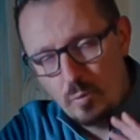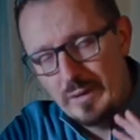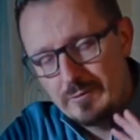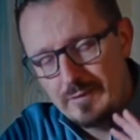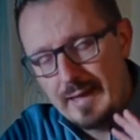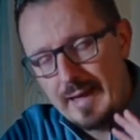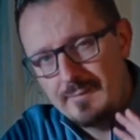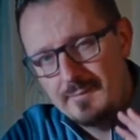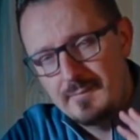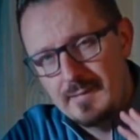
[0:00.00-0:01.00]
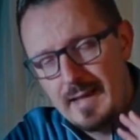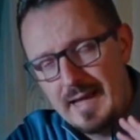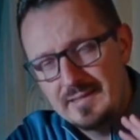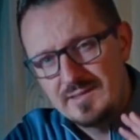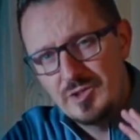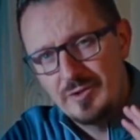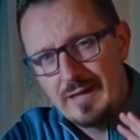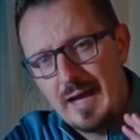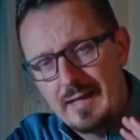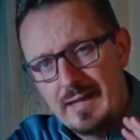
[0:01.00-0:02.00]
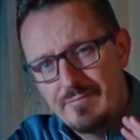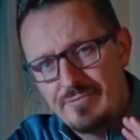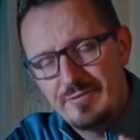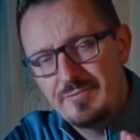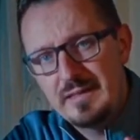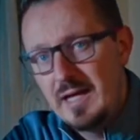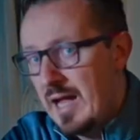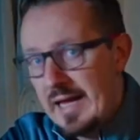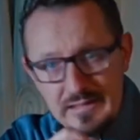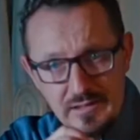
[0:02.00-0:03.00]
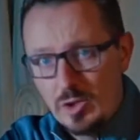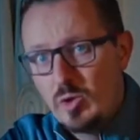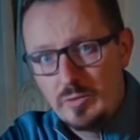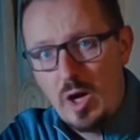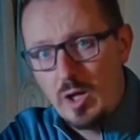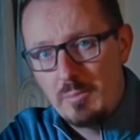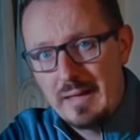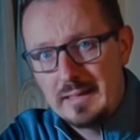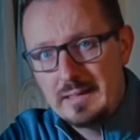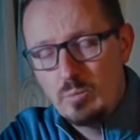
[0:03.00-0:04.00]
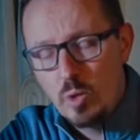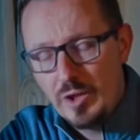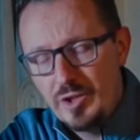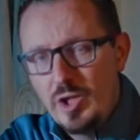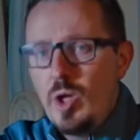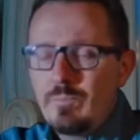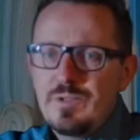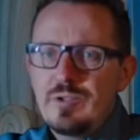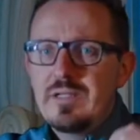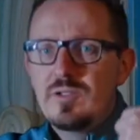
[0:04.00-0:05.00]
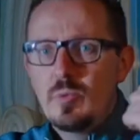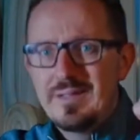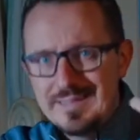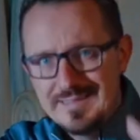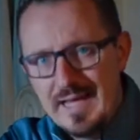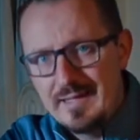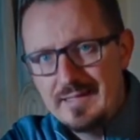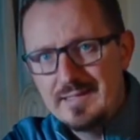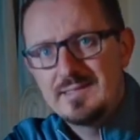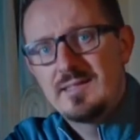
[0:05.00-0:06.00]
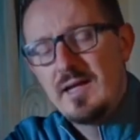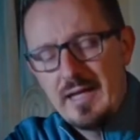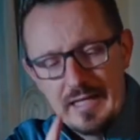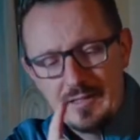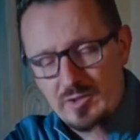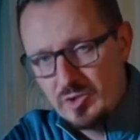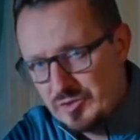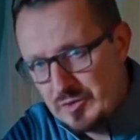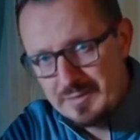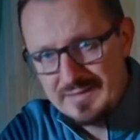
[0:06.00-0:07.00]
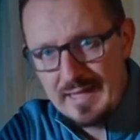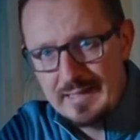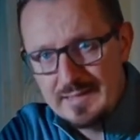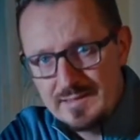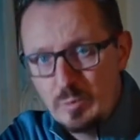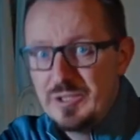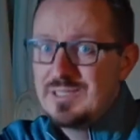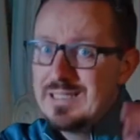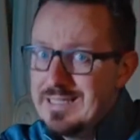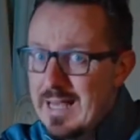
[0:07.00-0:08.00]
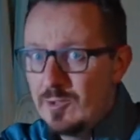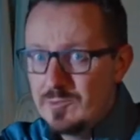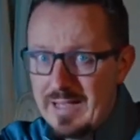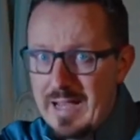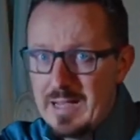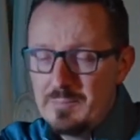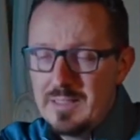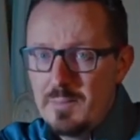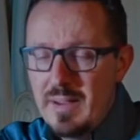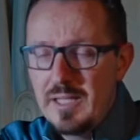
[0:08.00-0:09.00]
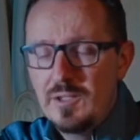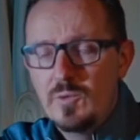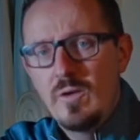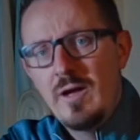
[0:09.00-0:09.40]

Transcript: connect the lens to your Canon M50, it's not going to automatically work. You need to go into settings, in the custom settings, which is the yellow tab in the menu,